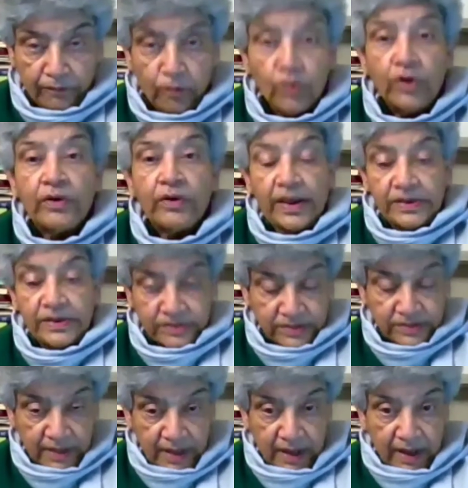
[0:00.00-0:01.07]
food
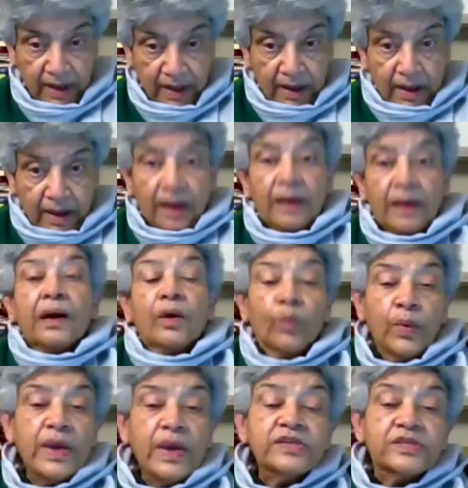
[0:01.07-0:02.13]
grains,
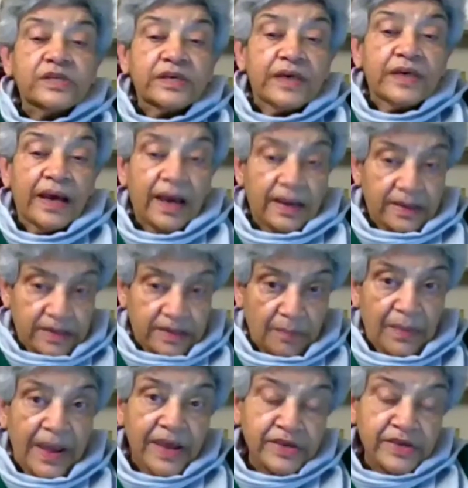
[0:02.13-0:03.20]
wheat and
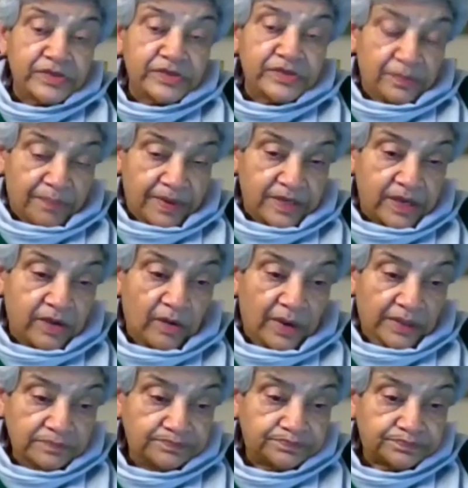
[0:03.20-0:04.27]
maize in
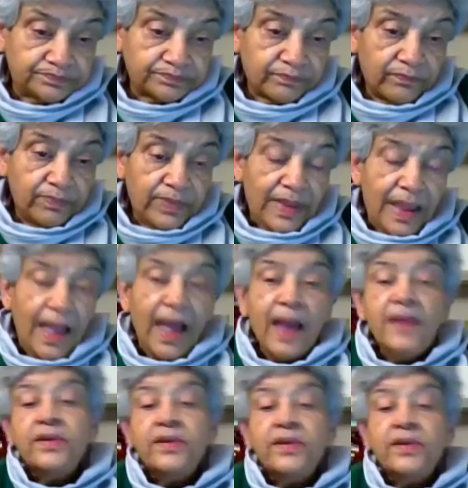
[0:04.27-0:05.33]
particular,
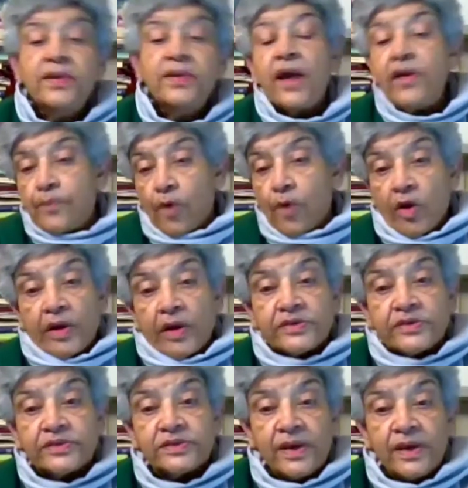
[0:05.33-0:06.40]
and dairy
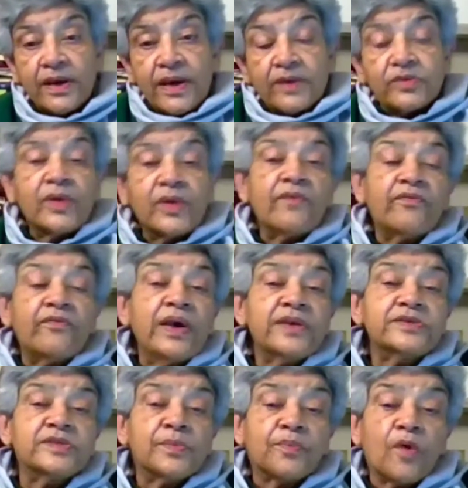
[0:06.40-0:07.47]
products. So they raised
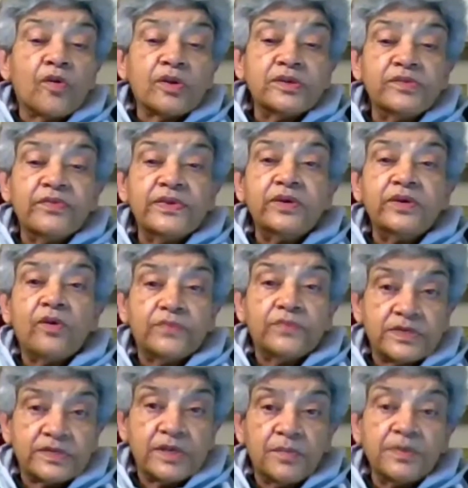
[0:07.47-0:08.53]
the productivity of
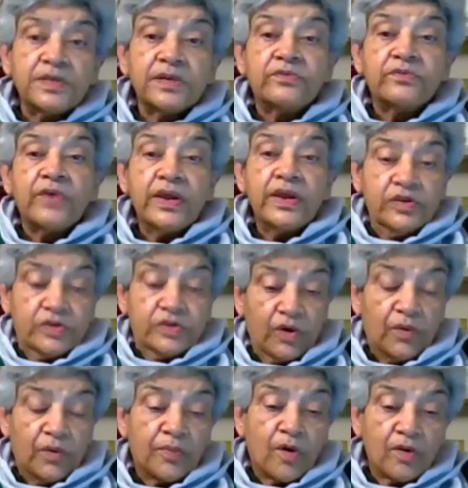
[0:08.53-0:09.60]
this limited range of
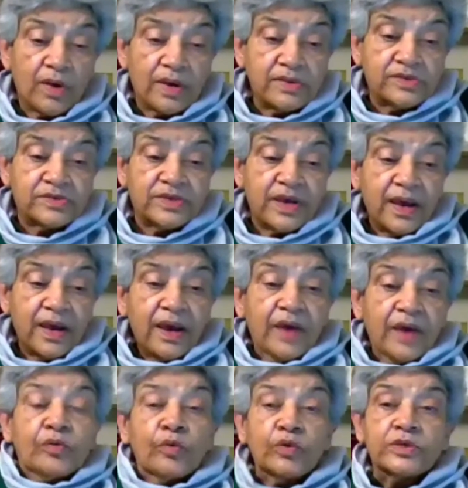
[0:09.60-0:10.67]
products
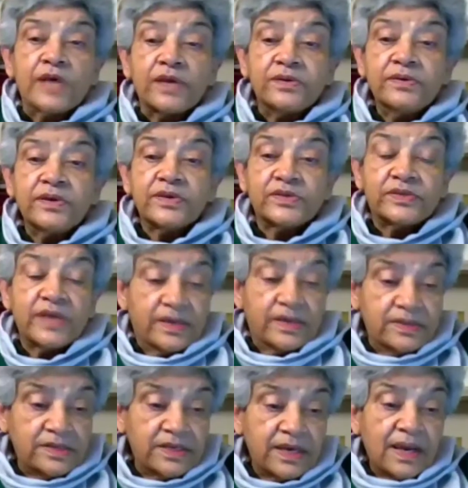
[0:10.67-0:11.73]
to such an
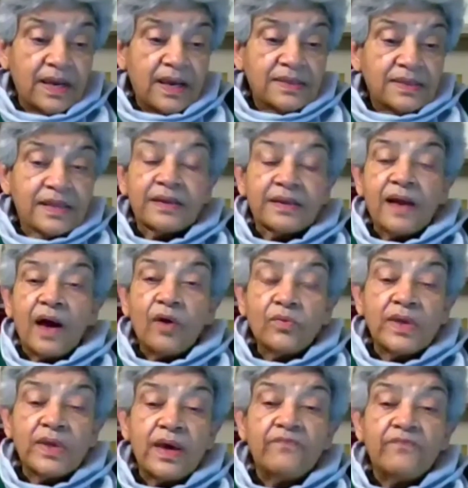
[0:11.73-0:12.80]
extent that now
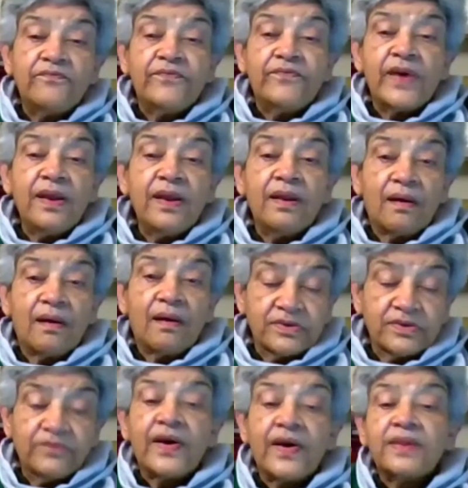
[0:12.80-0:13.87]
they have very large,
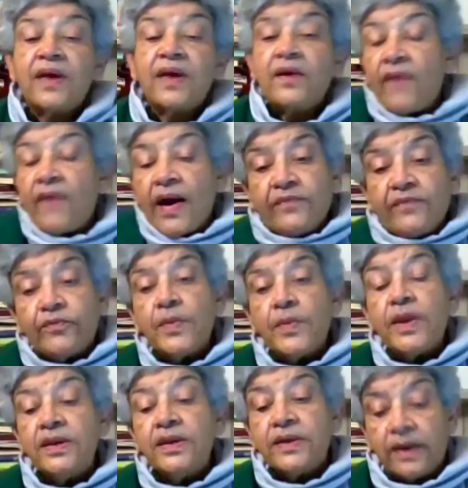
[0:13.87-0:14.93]
in fact, they have had for
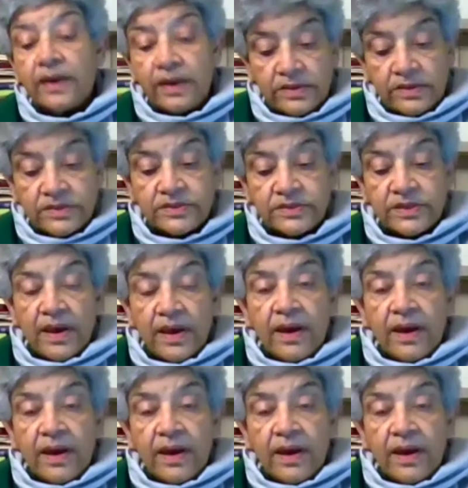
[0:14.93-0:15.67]
many decades,